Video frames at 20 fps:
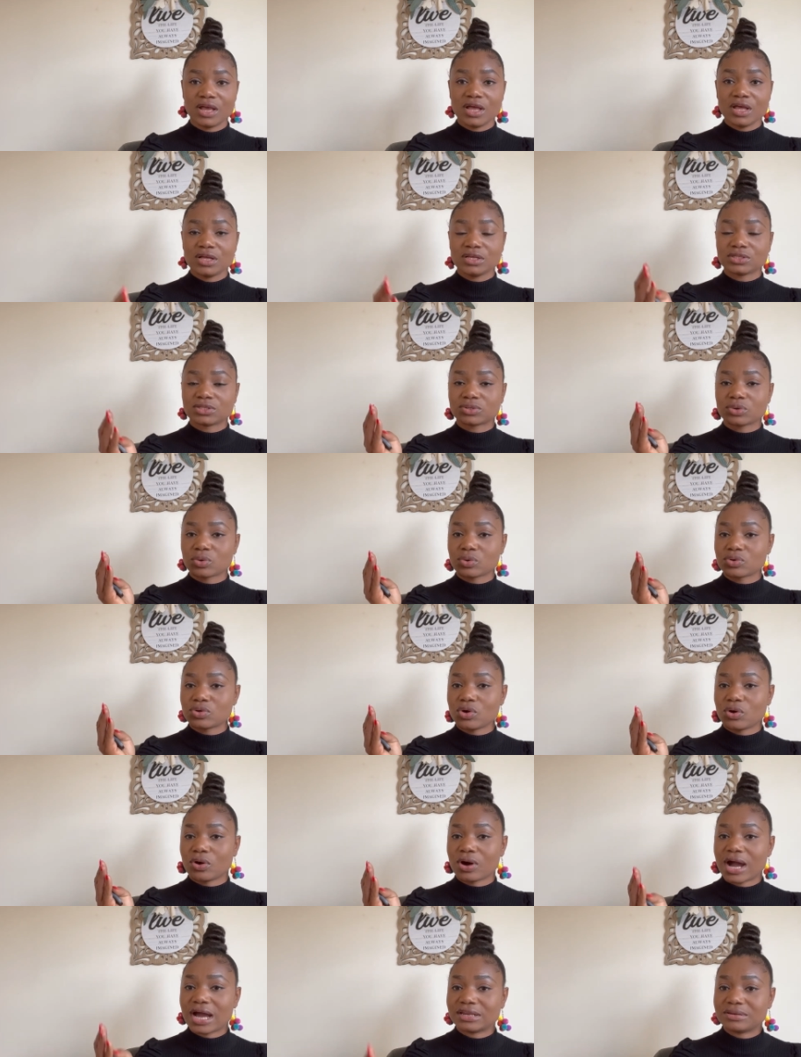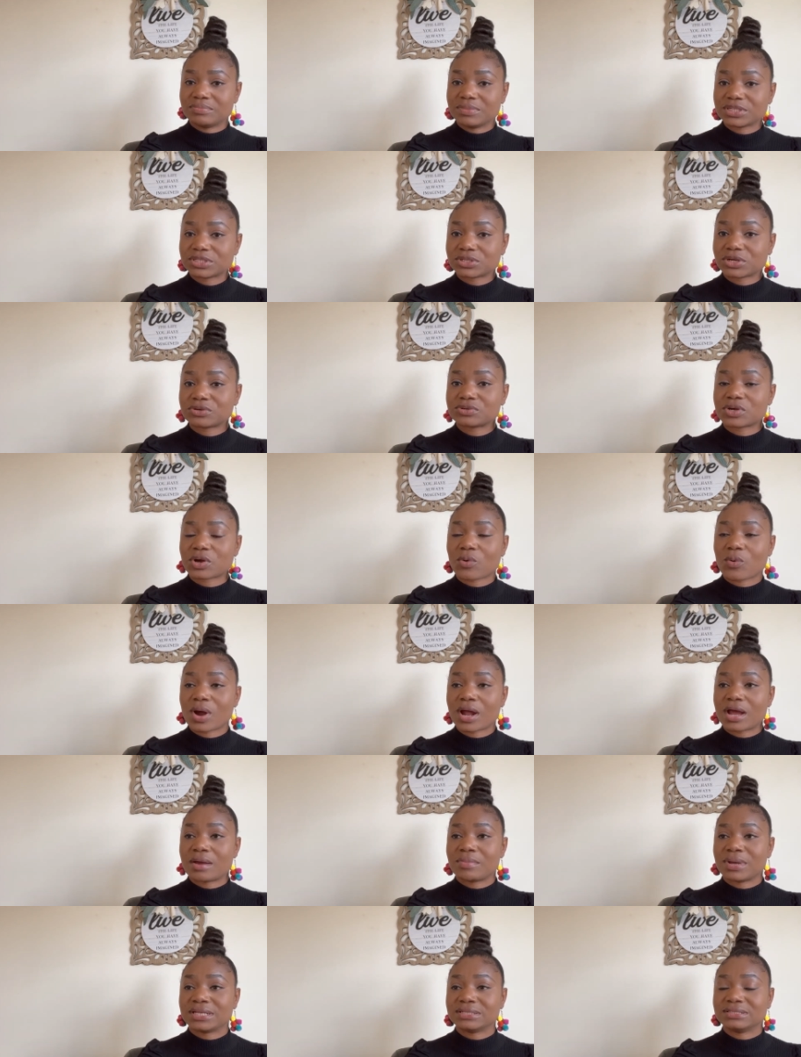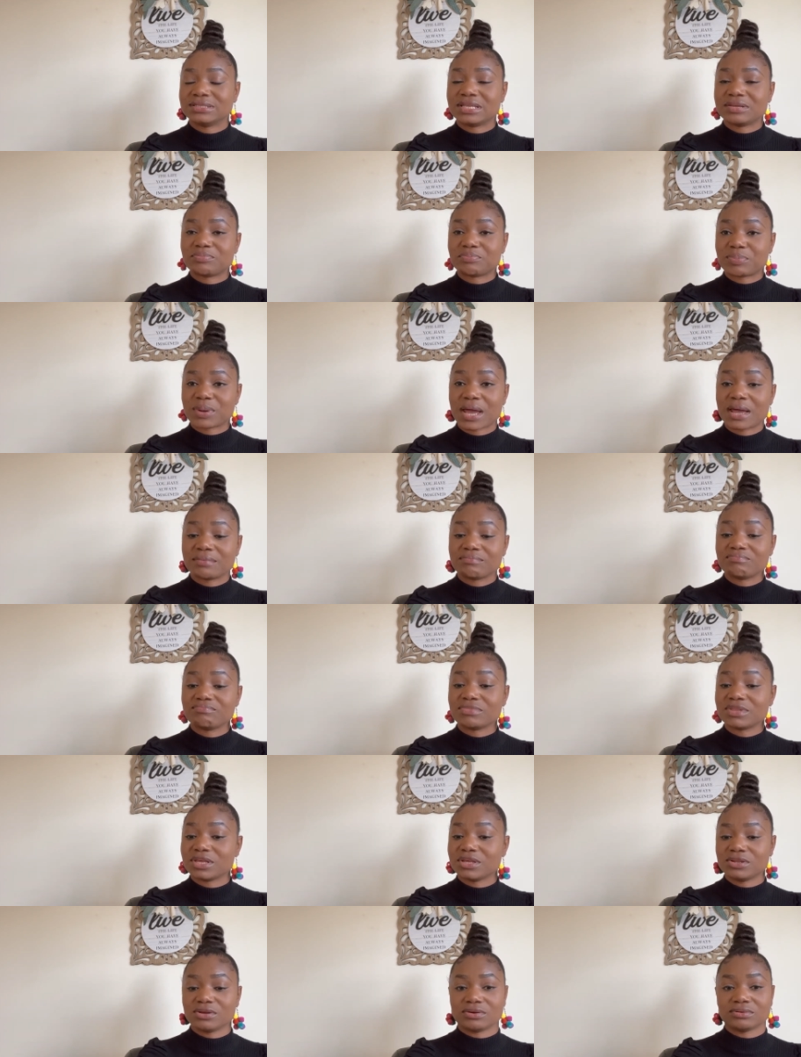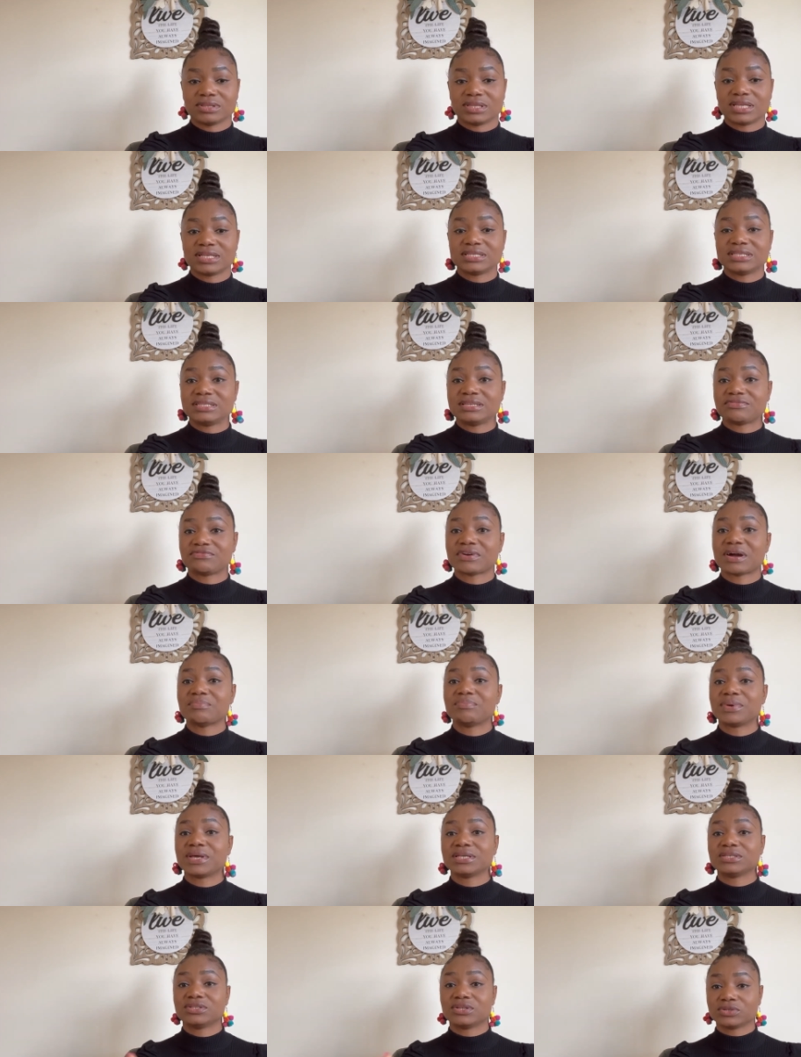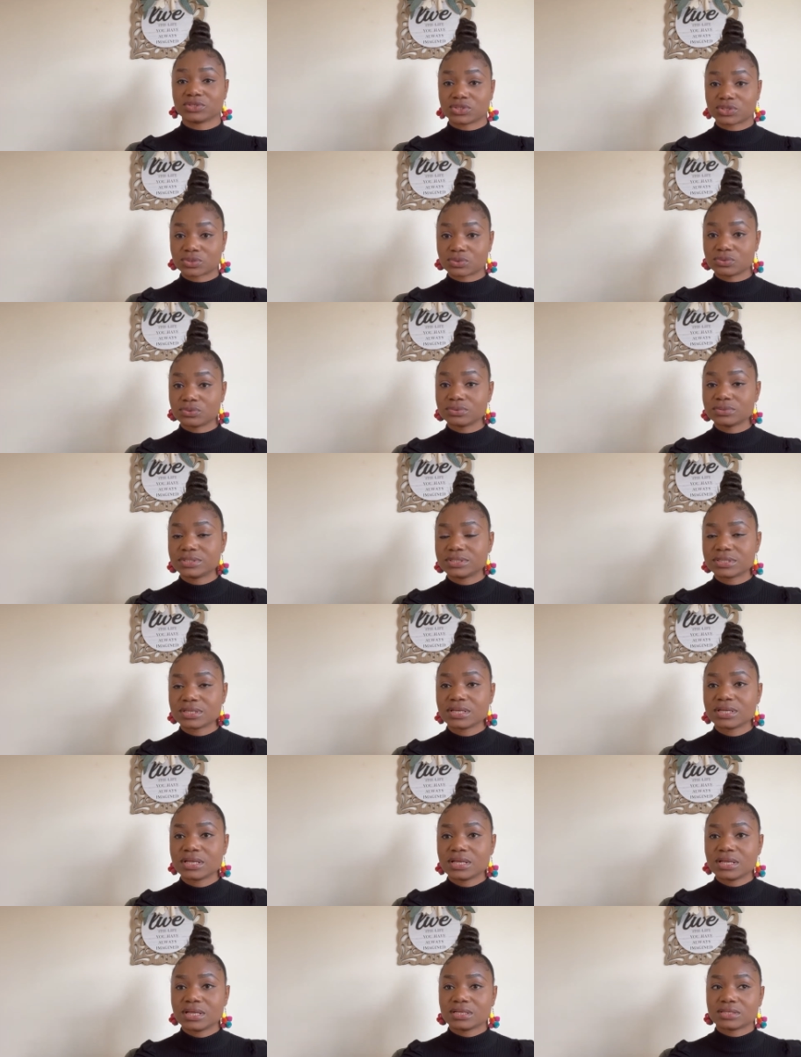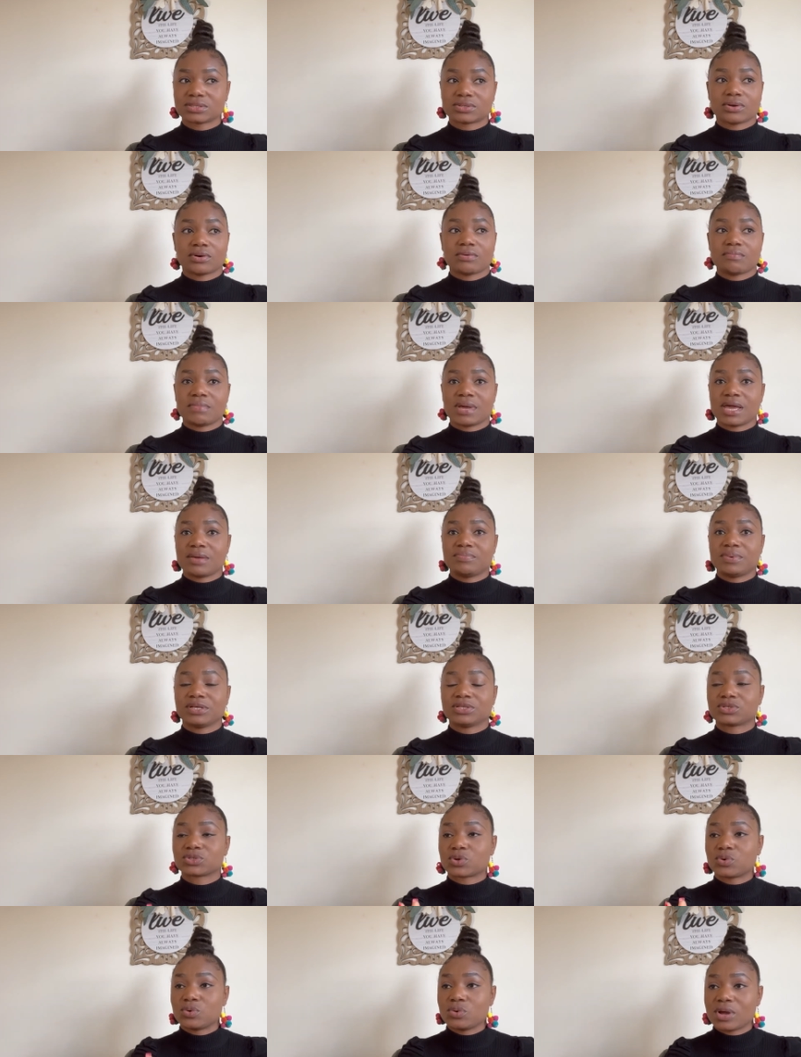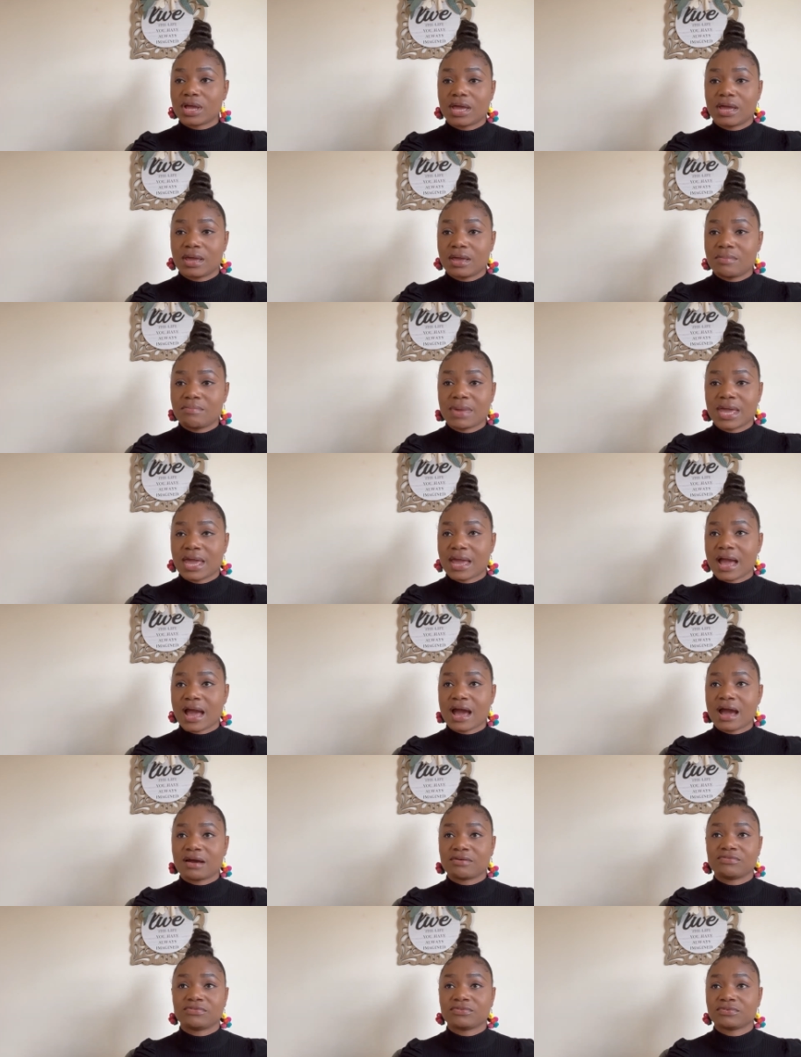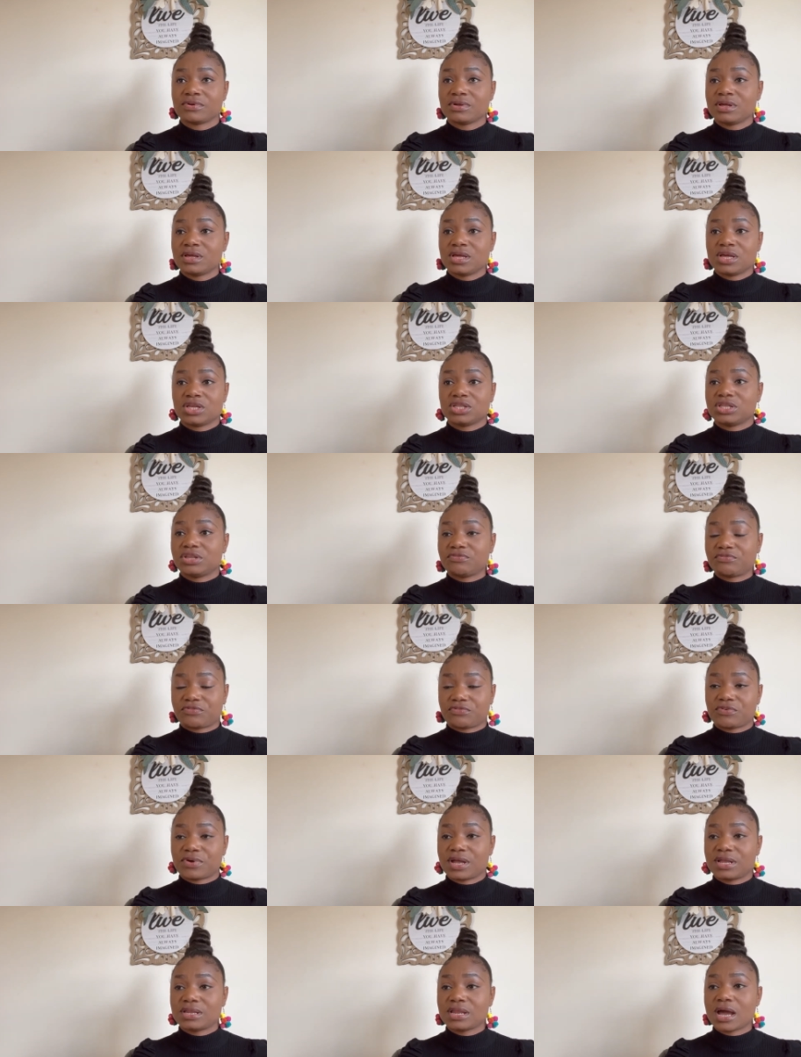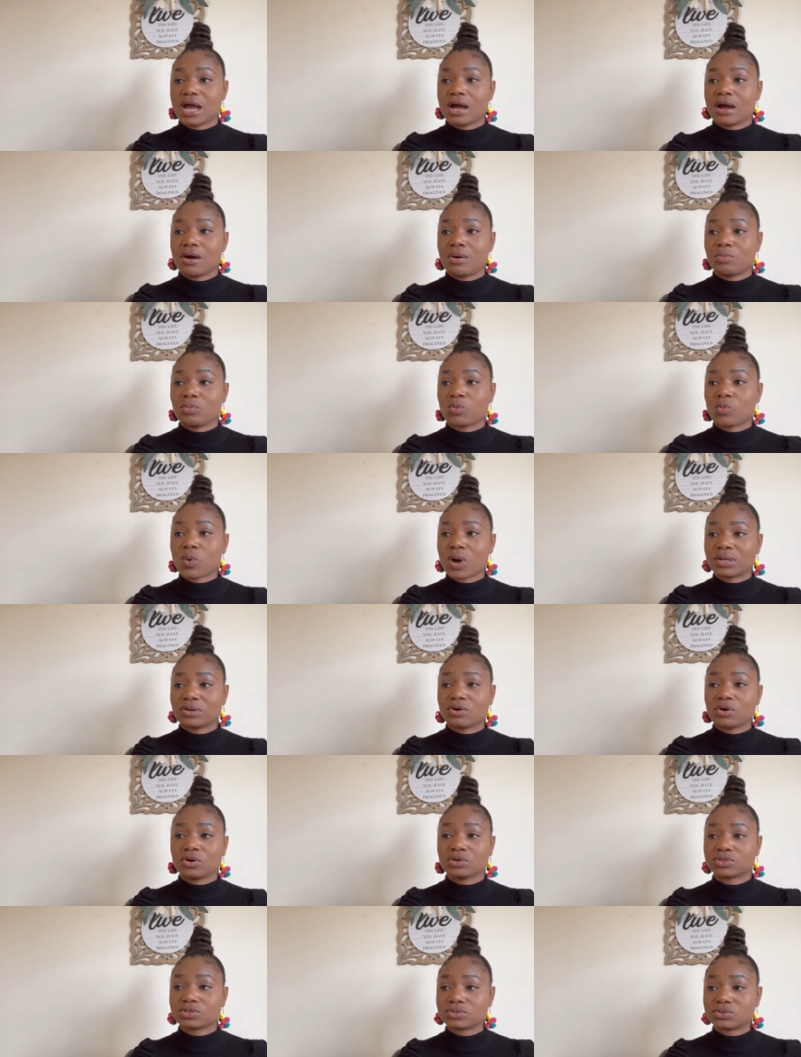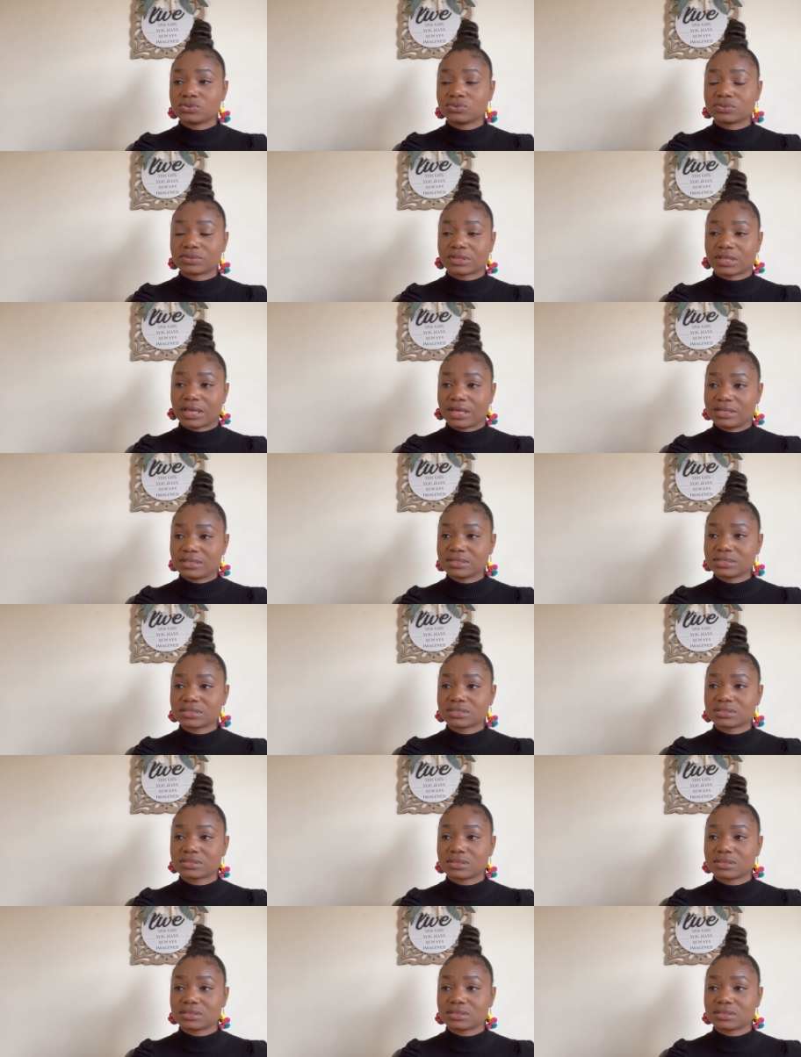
So your admission requirement depend, these differ based on schools. So maybe school A may have different one or two things